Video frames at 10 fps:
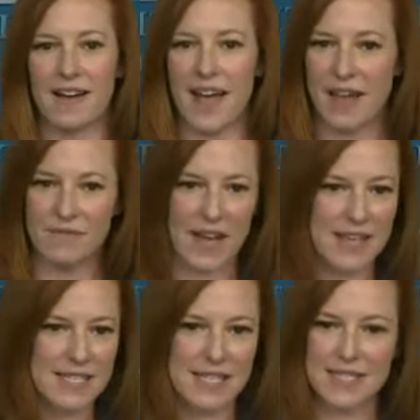had
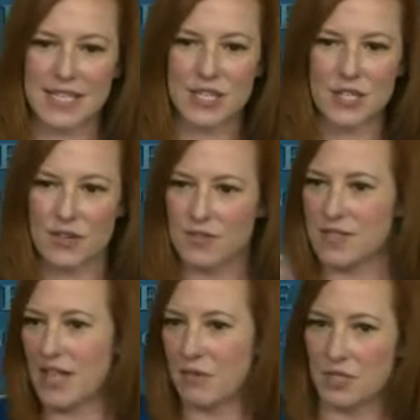vaccine T-shirts.
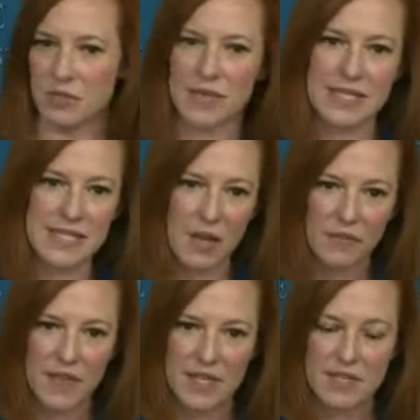They were doing
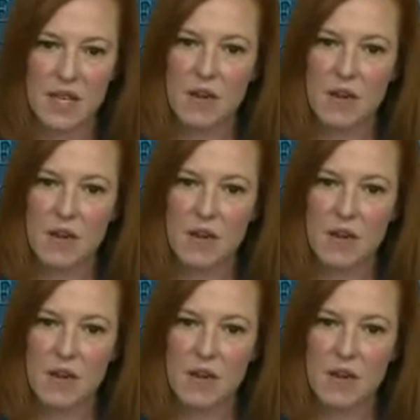selfies.